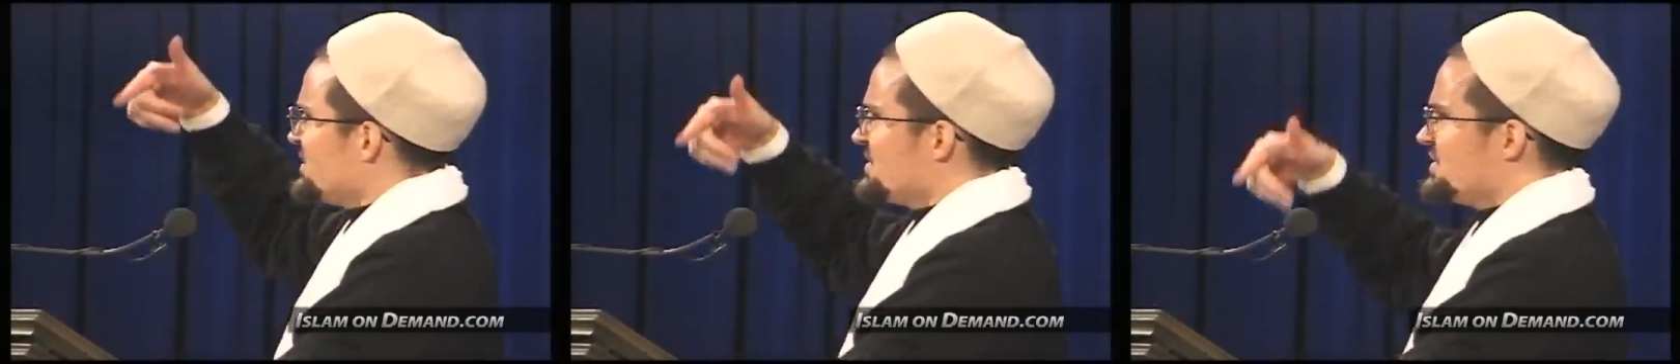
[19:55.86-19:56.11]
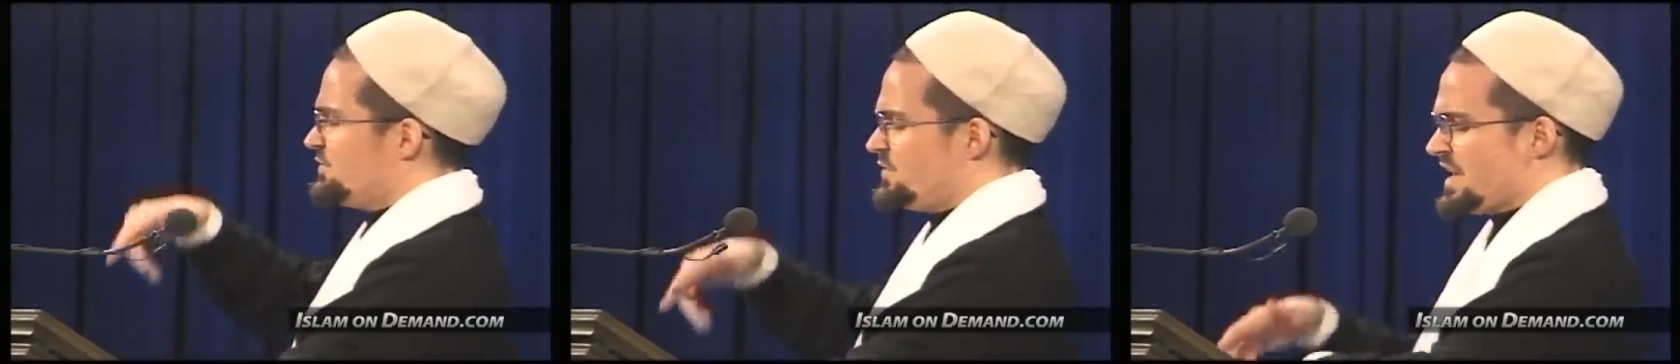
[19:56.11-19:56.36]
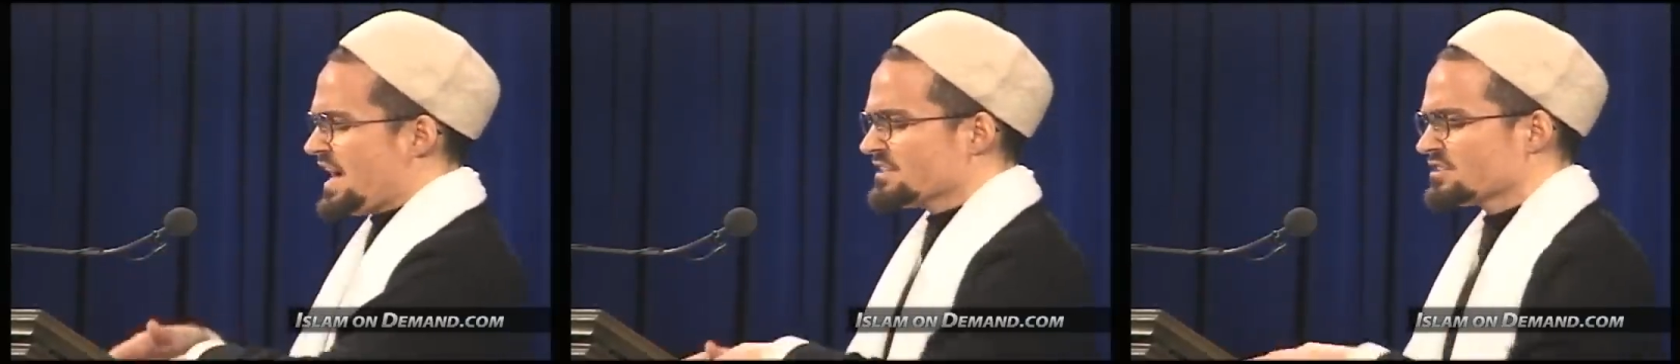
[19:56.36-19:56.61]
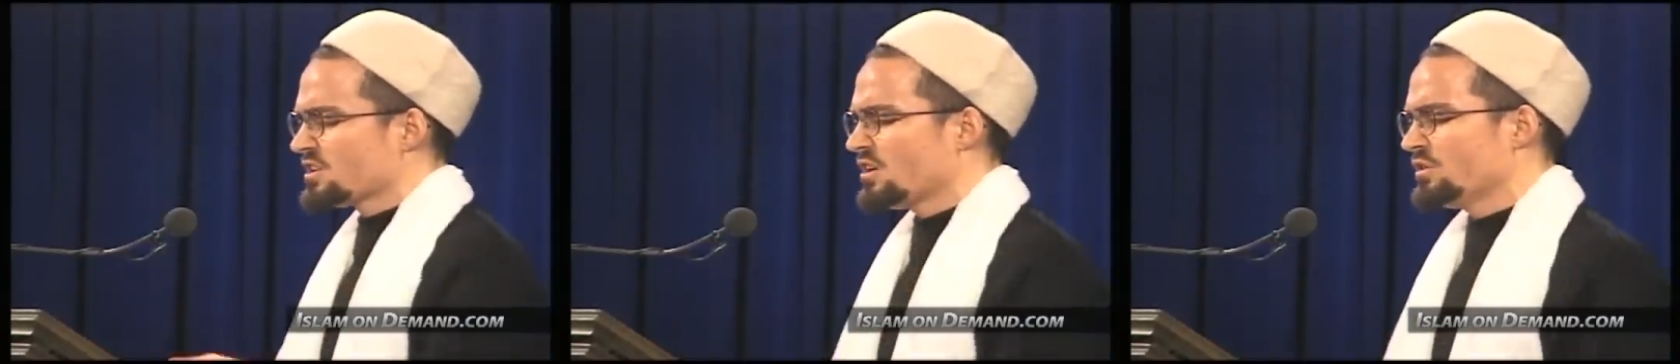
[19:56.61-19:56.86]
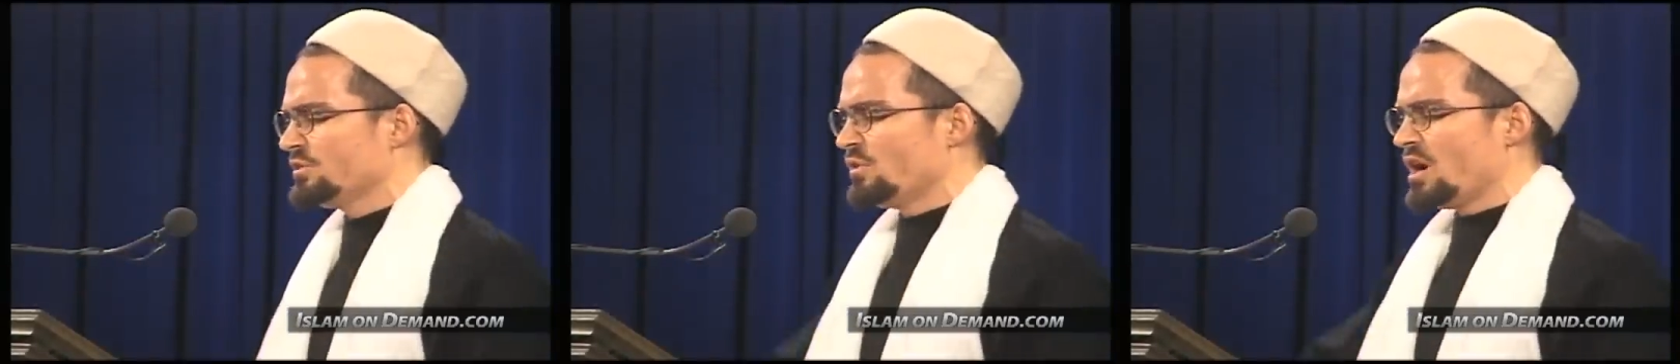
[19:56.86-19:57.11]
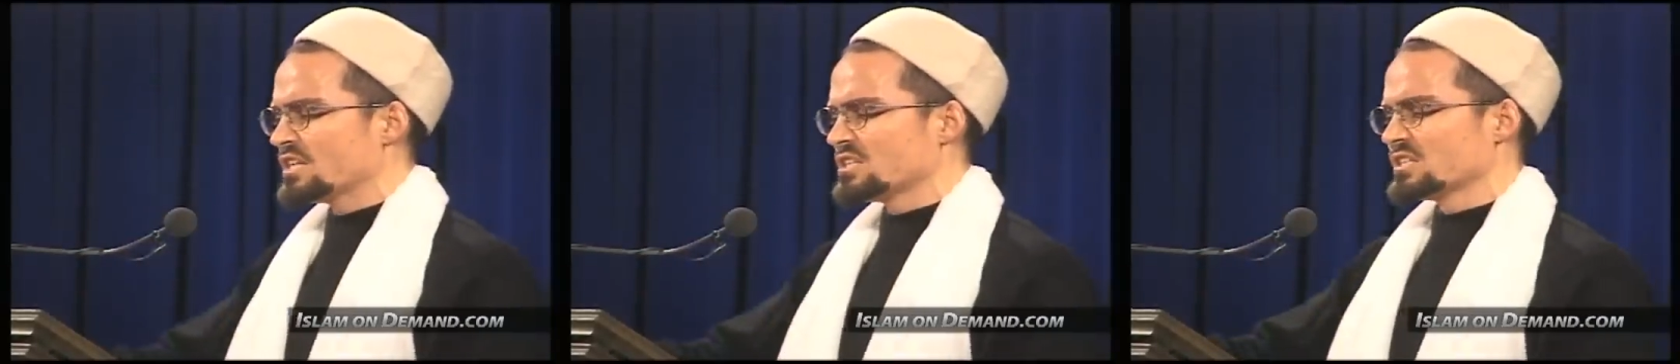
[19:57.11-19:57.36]
the fiasco in
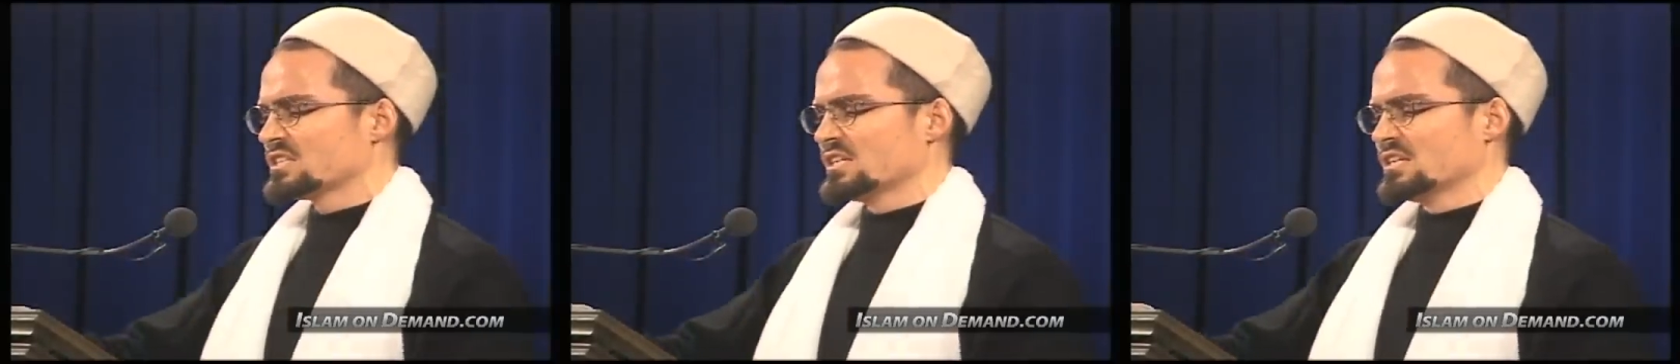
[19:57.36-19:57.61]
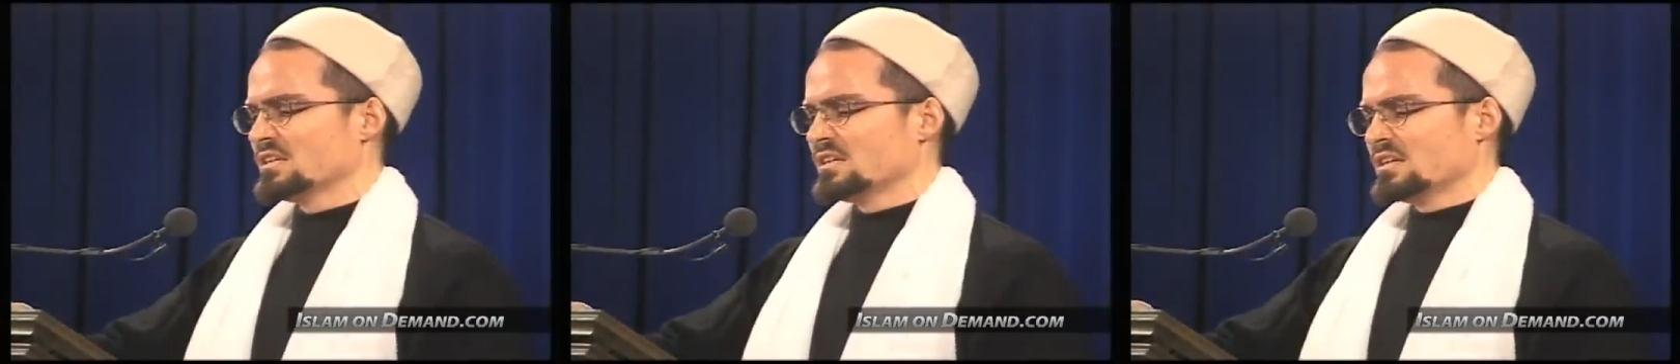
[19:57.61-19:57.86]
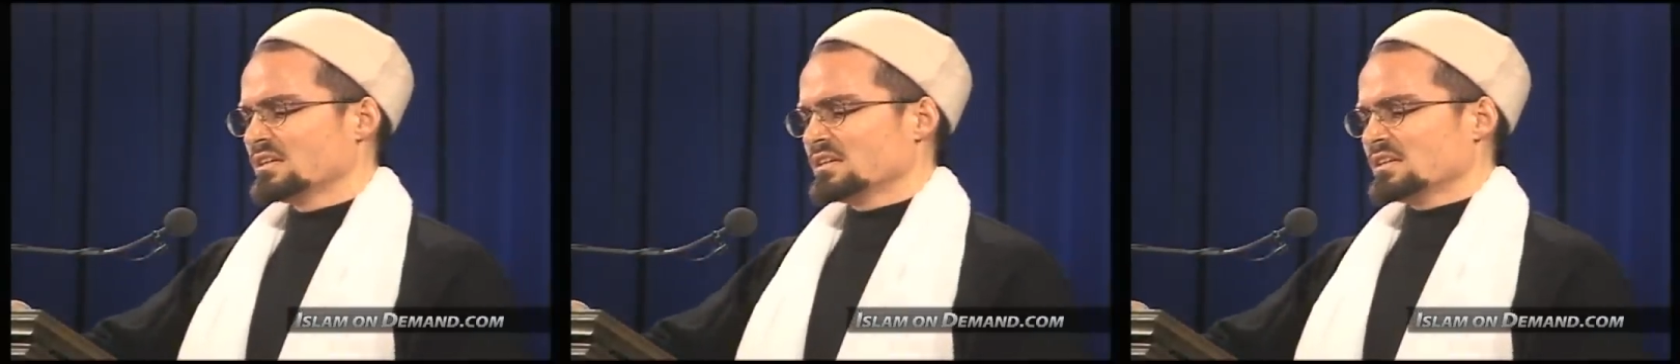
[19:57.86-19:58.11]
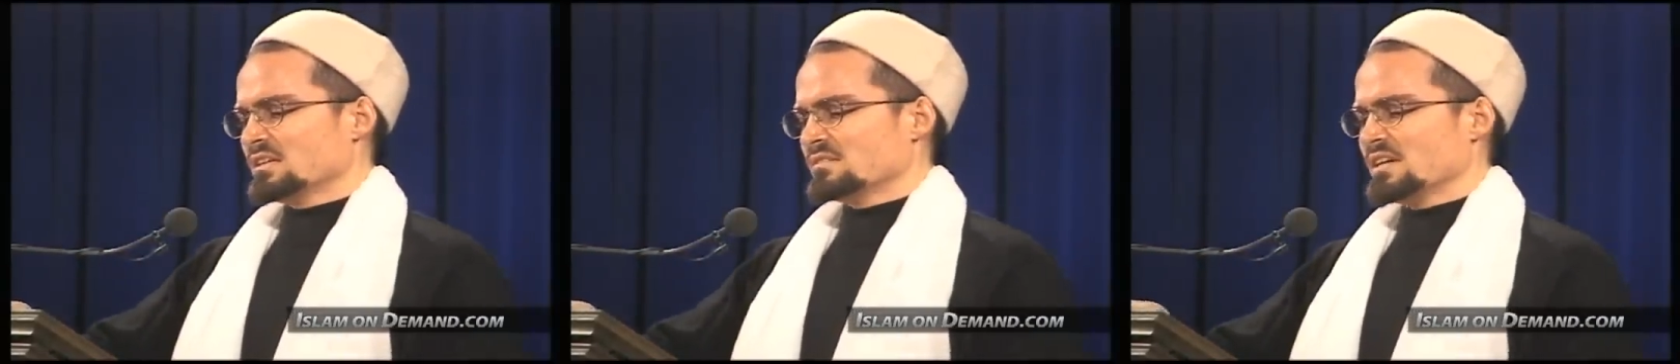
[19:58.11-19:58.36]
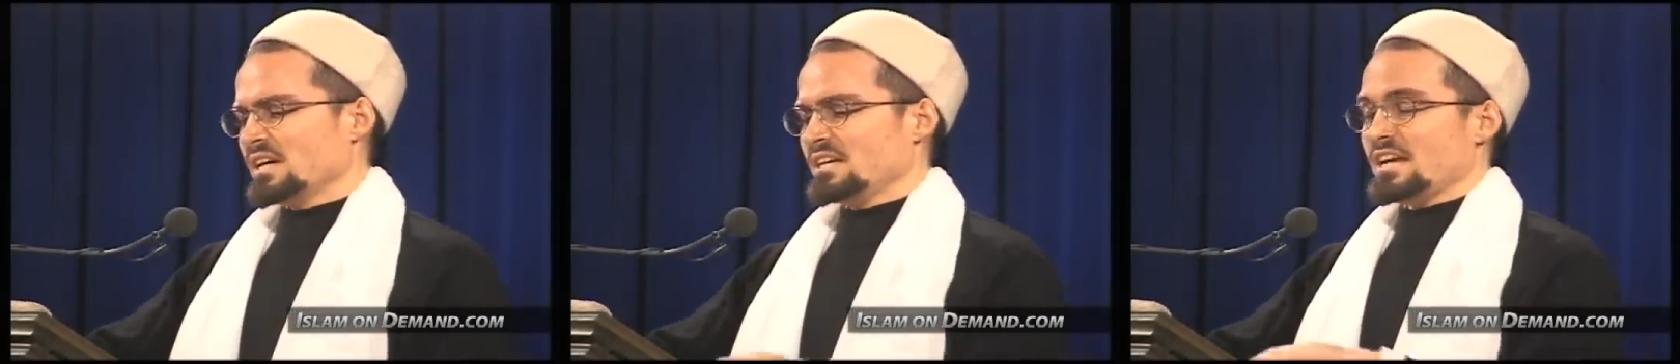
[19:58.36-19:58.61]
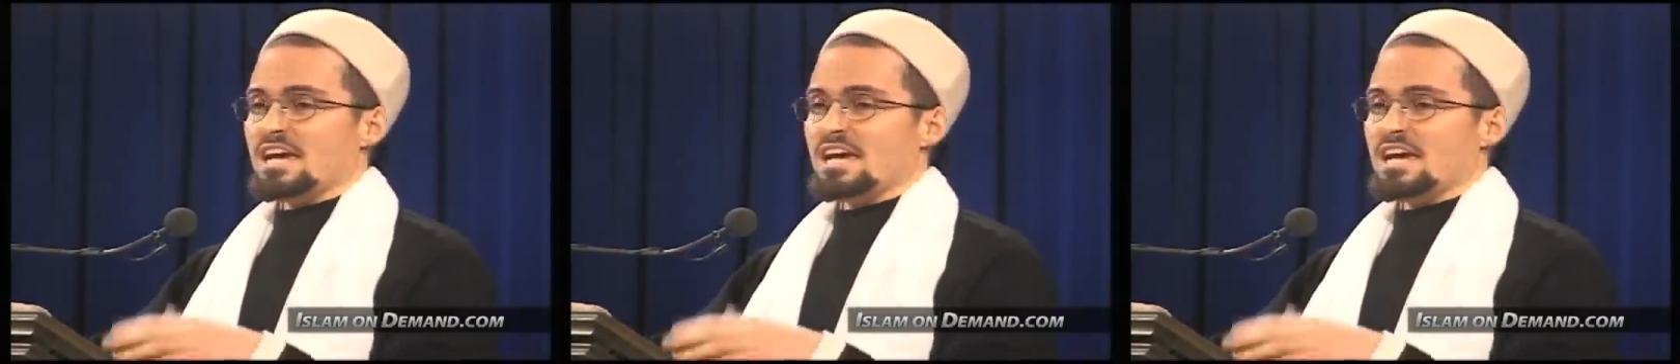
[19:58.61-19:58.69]
Washington, right?